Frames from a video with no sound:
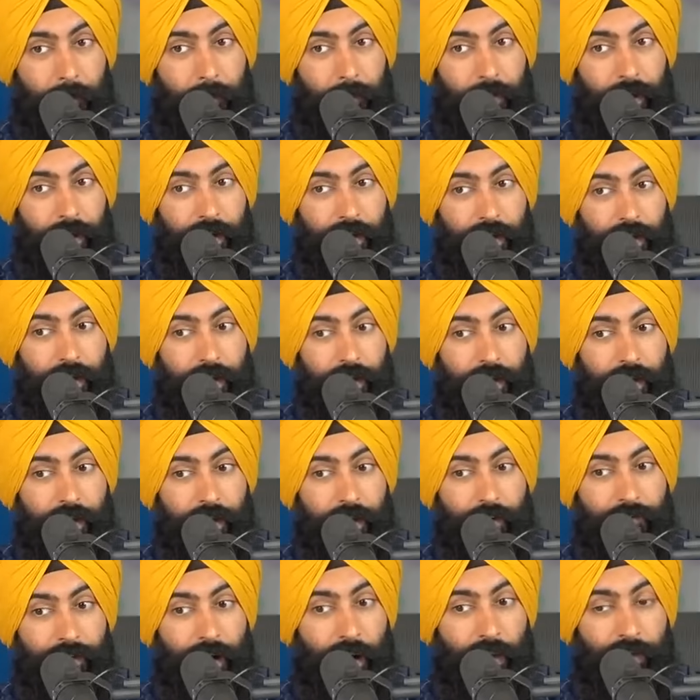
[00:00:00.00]
But
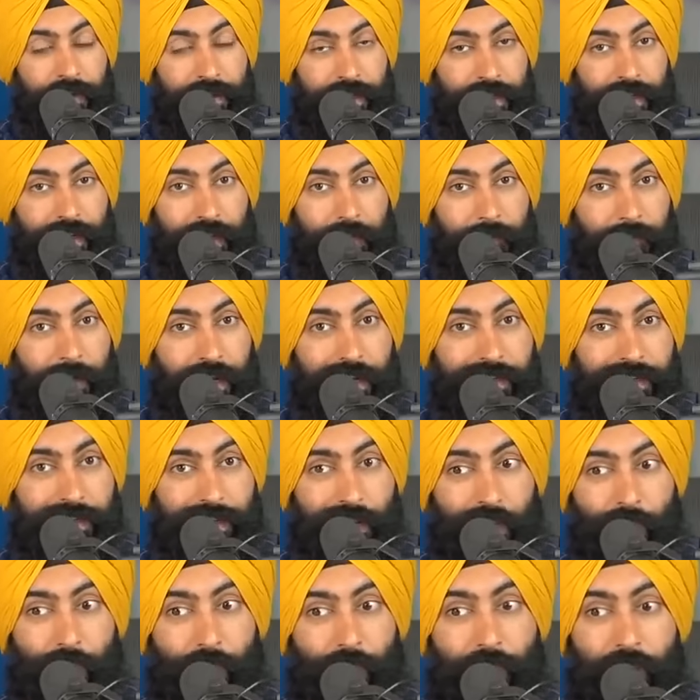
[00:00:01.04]
if I wasn't getting paid to
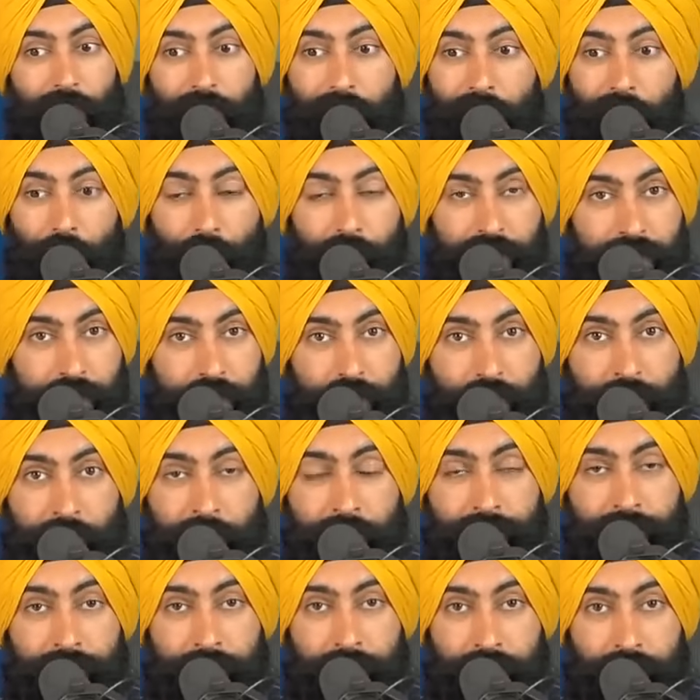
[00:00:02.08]
go, I wasn't
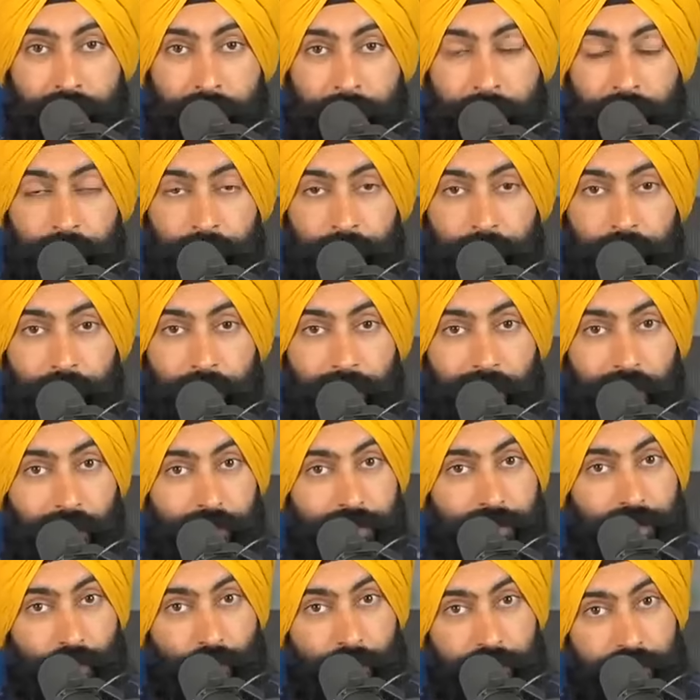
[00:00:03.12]
traveling. I
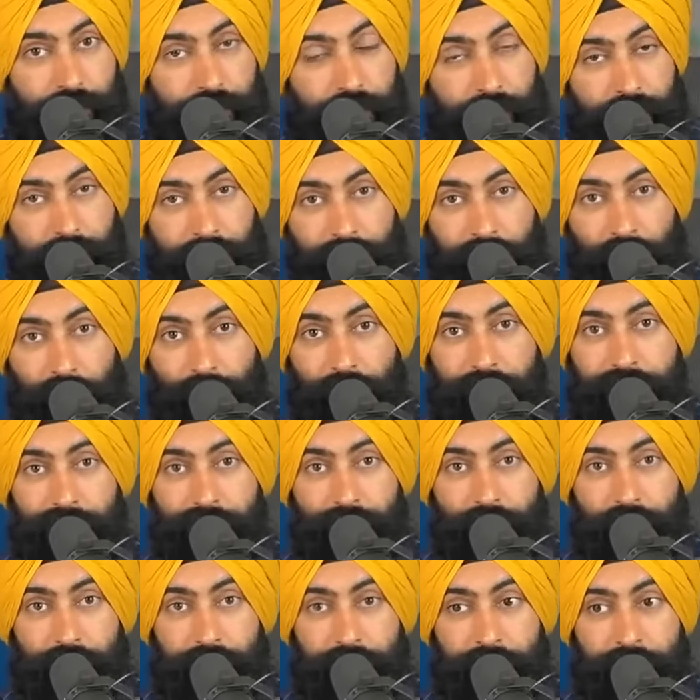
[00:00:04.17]
also wasn't eating at
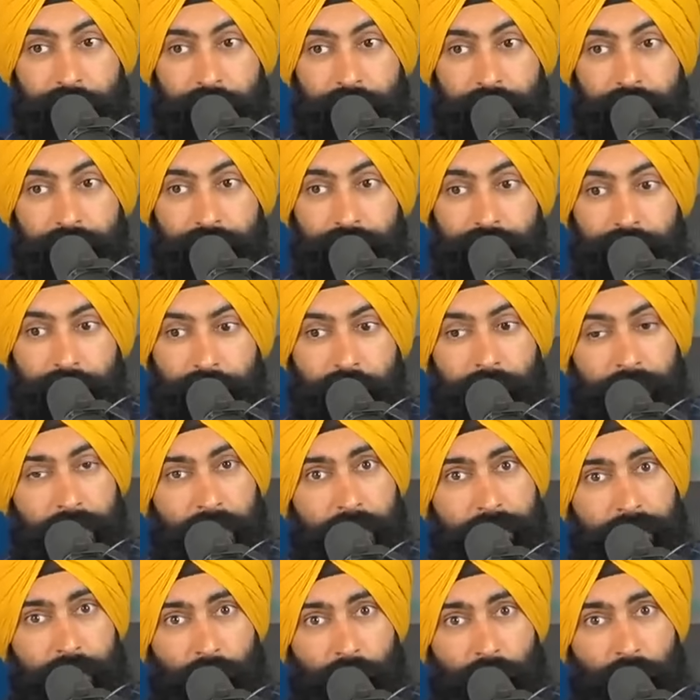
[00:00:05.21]
restaurants.
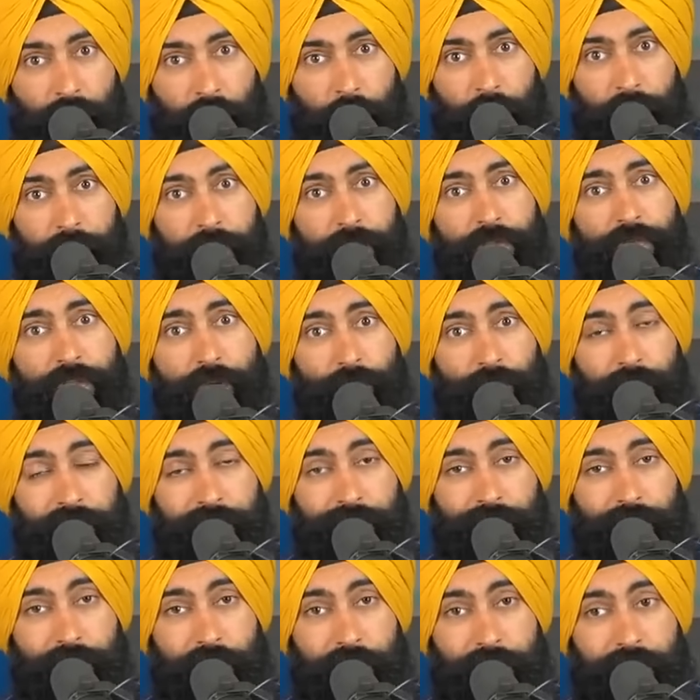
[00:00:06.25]
Sometimes I would go to the
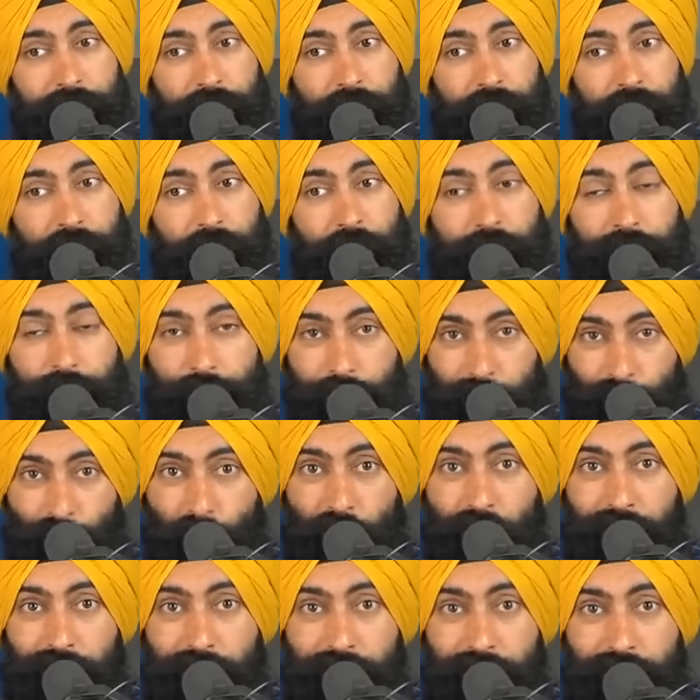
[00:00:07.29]
restaurant and drink
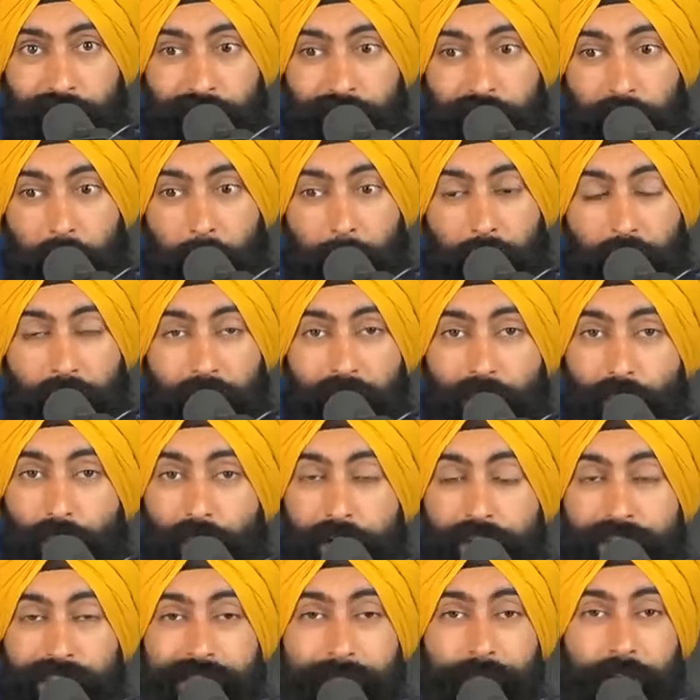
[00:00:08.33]
water, but I didn't
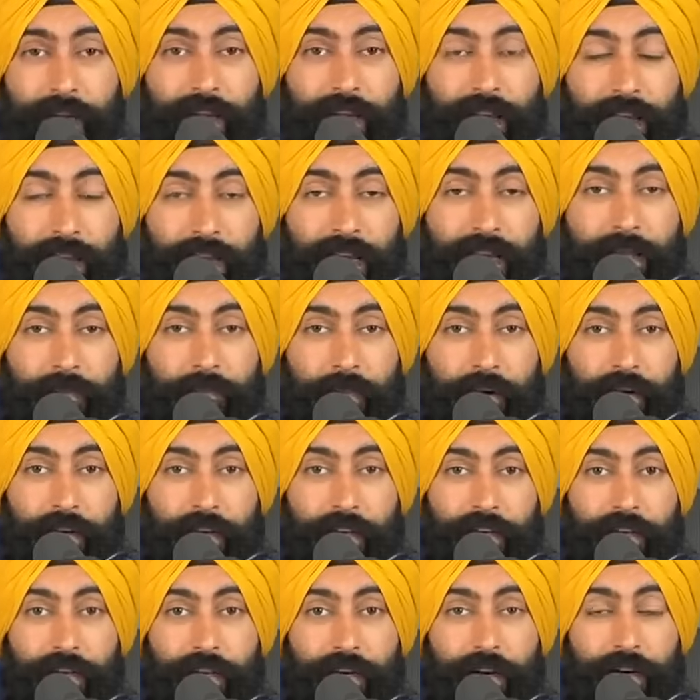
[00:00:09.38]
want to spend any
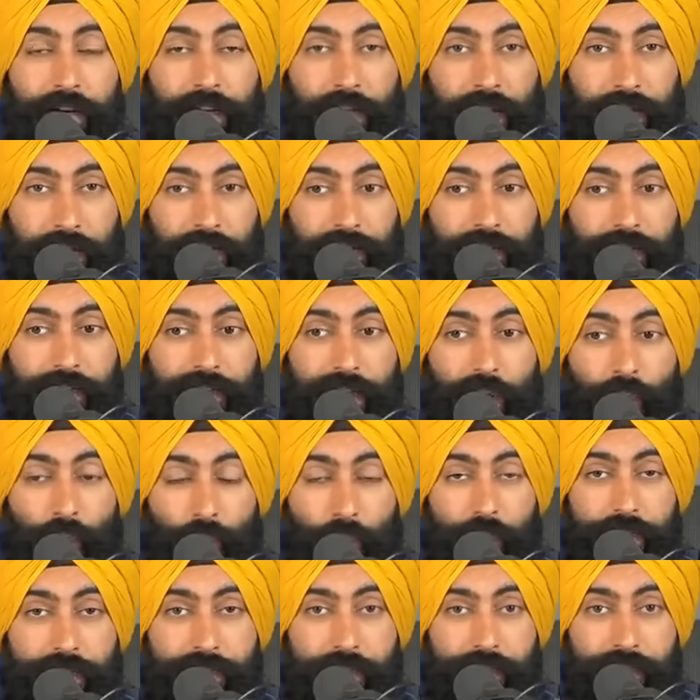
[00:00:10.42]
money on anything that
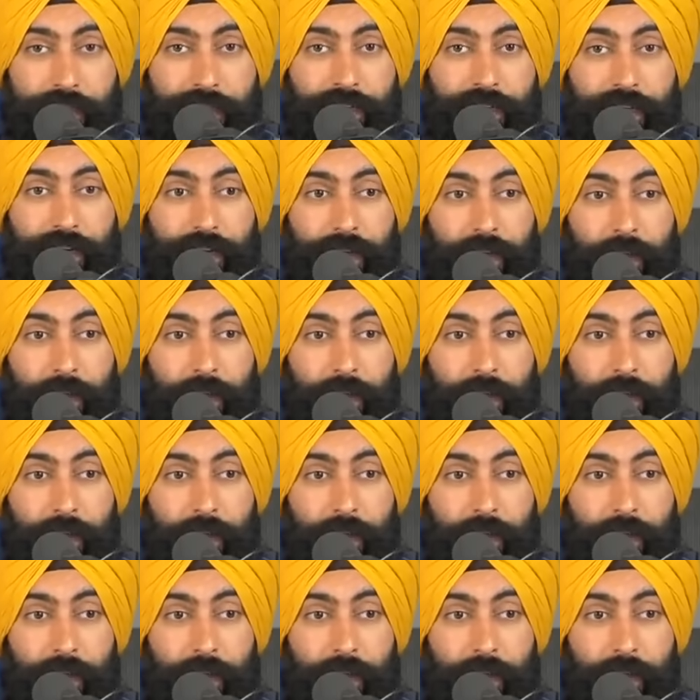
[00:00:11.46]
wasn't